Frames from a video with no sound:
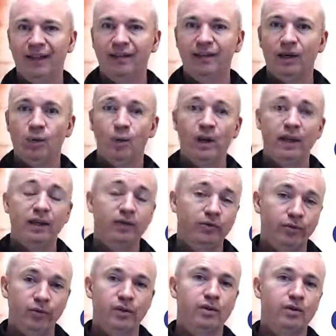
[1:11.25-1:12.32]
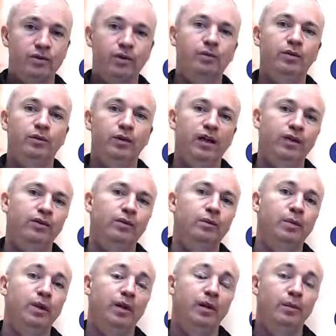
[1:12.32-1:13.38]
than waiting for the disruptive behavior to
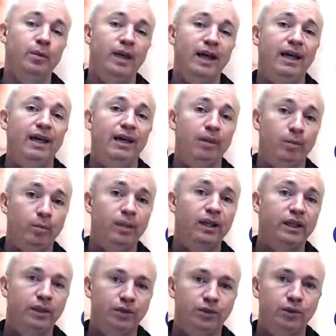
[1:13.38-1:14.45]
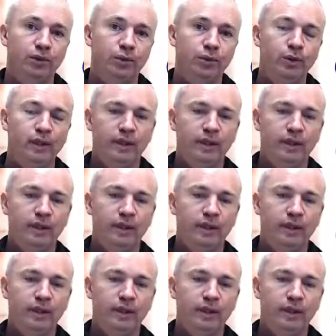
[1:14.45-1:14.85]
become a big issue,